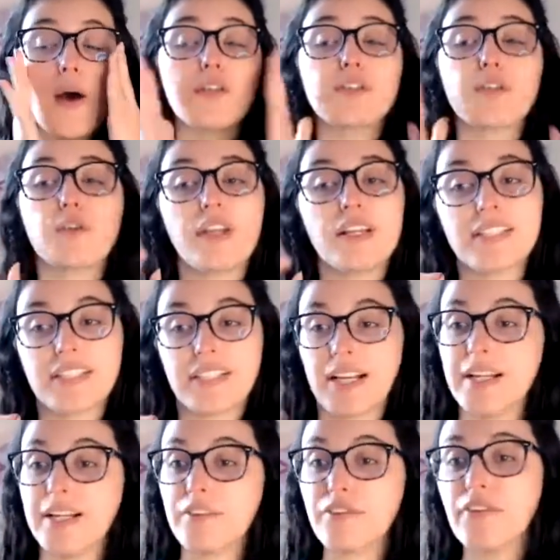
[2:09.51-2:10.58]
So that's
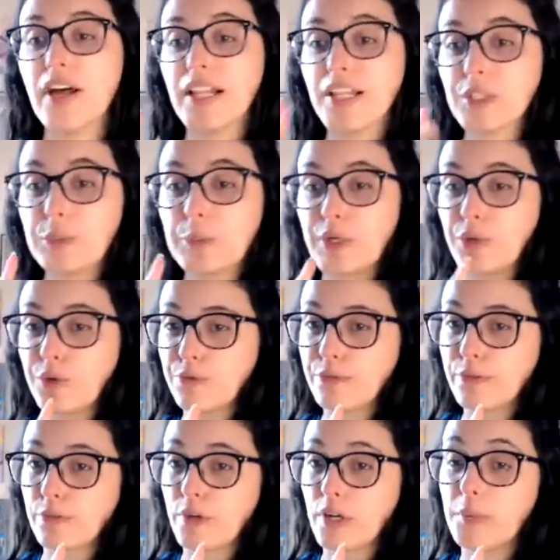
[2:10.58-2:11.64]
kind of a little bit
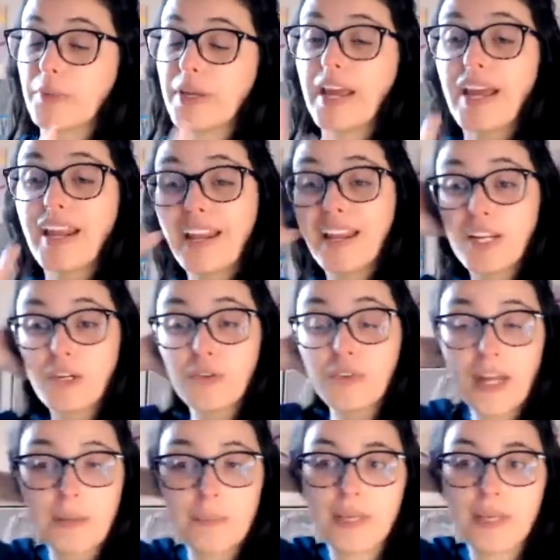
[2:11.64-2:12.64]
overwhelming. And I know that